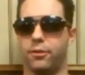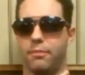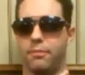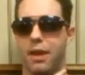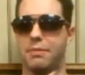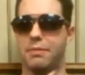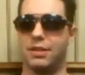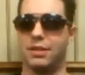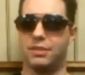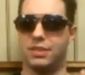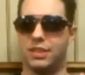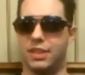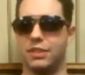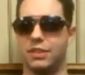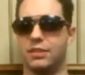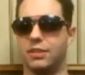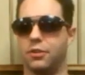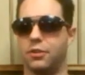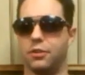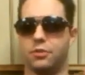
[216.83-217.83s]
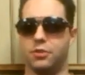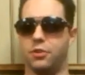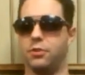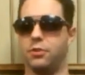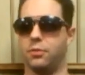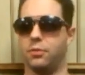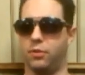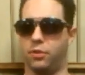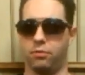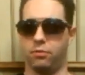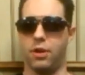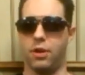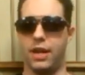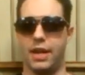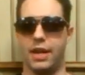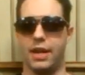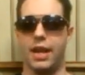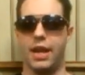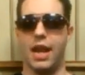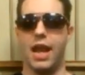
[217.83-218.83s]
maybe a season or two or
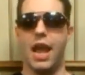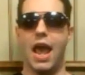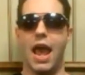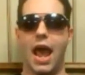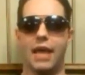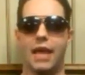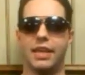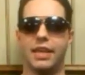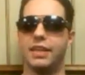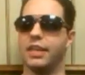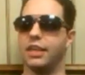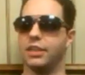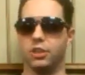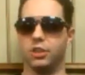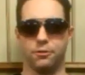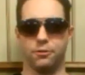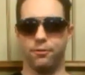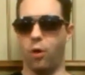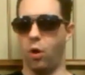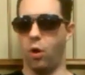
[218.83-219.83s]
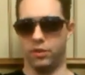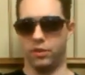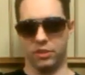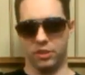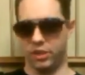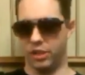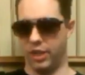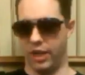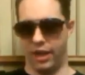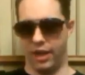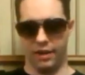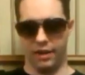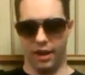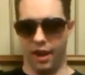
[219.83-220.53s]
three, and then they just fall to shit.